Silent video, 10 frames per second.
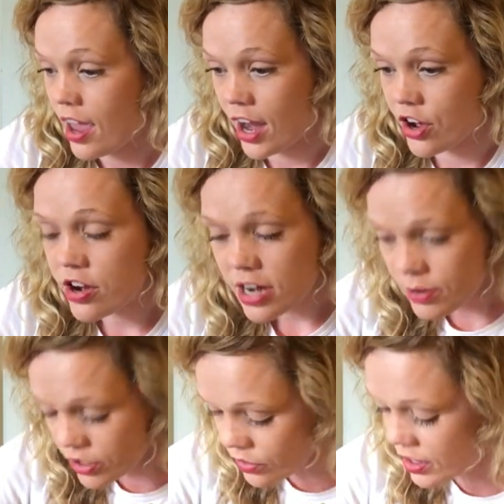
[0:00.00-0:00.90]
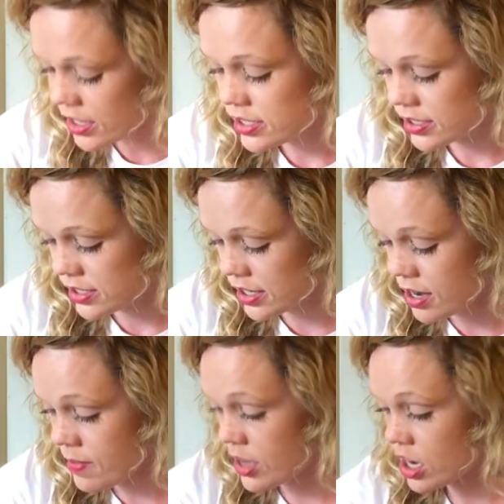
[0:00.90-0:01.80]
And you're going to do this. It's
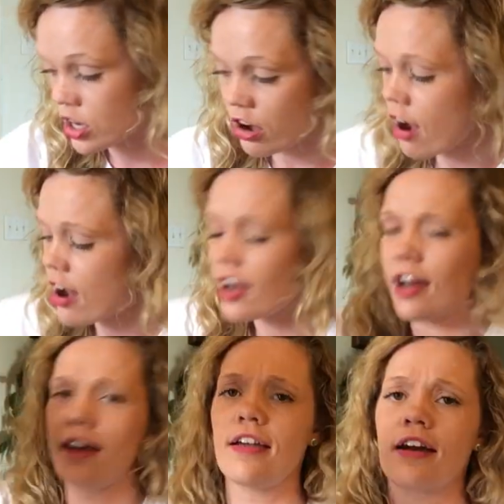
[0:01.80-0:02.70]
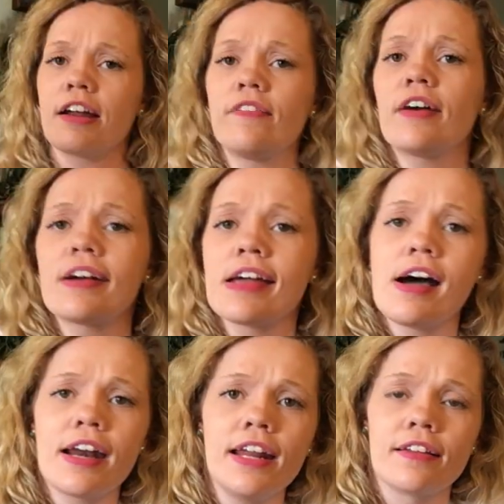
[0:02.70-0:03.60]
going to be good. You're already here. You've already
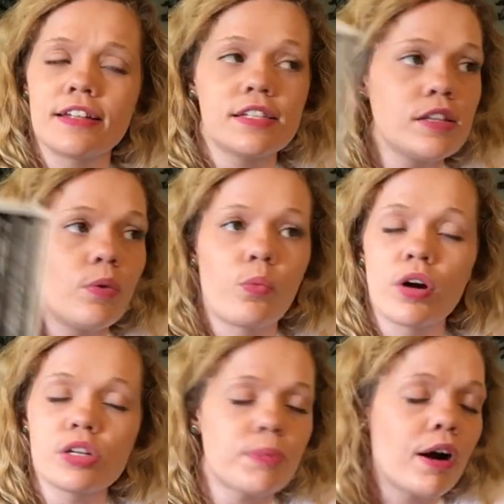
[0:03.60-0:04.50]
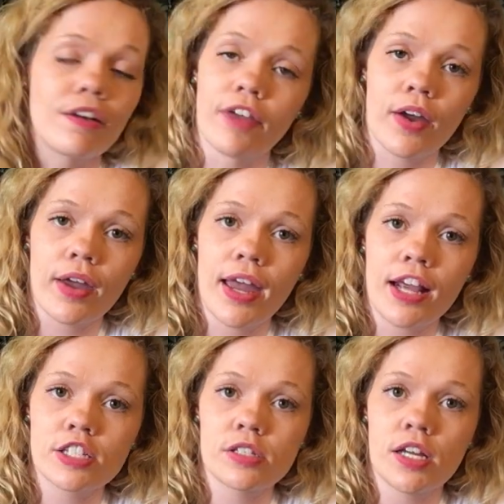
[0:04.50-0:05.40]
gone in. That's the worst part of it, okay?
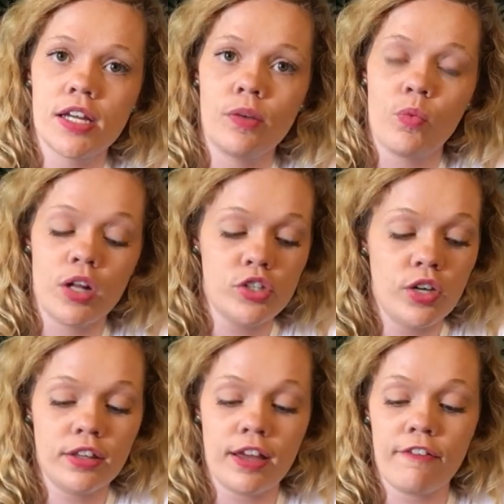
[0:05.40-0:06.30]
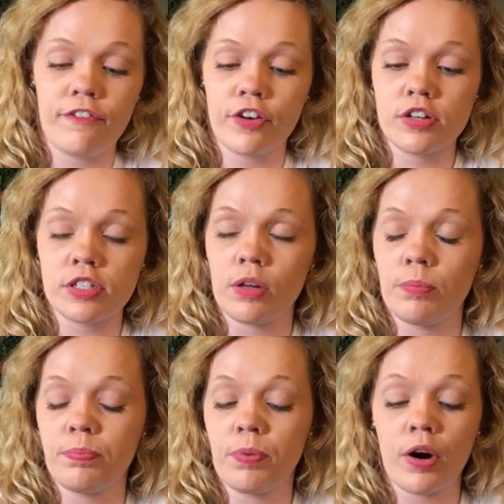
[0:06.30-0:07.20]
Because once you get that first
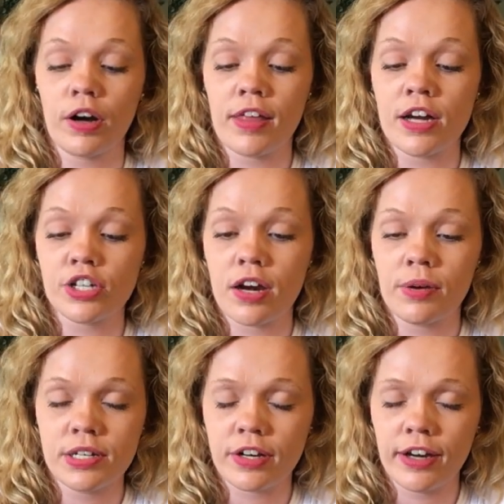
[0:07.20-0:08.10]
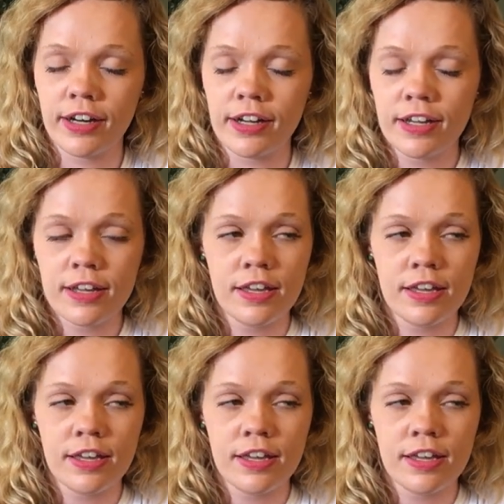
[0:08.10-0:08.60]
little part of that shadow integrated,